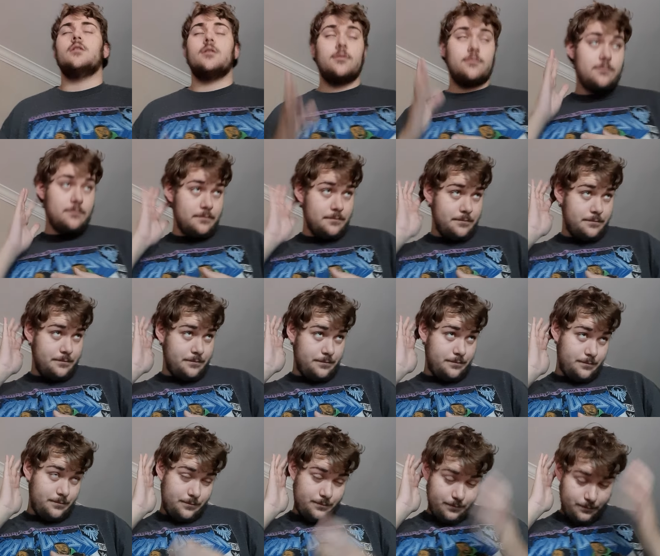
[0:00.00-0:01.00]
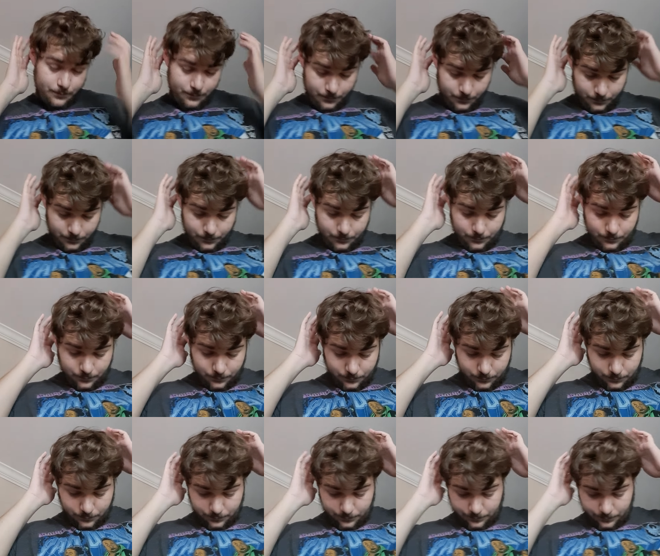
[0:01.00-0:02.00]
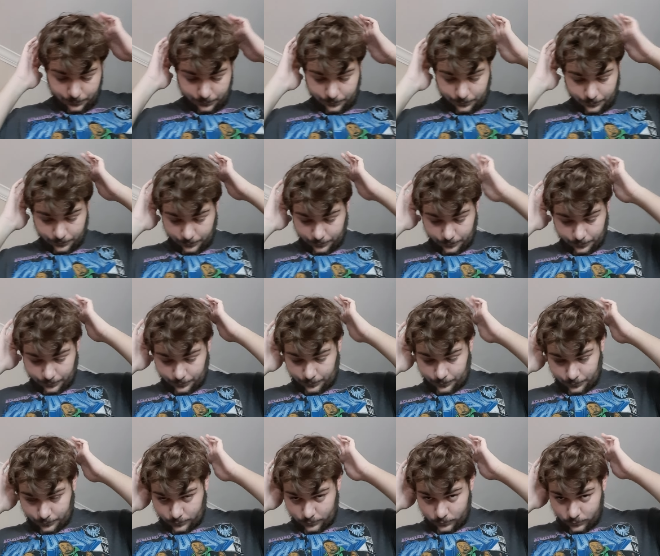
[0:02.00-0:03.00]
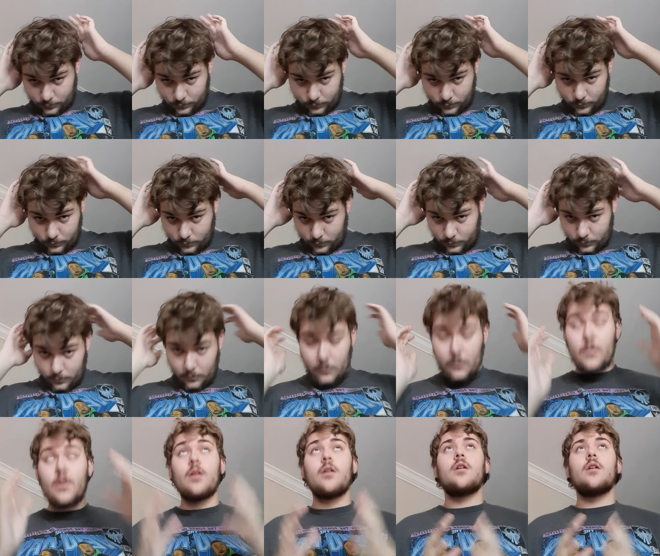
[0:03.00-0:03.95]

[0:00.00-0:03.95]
[no speech]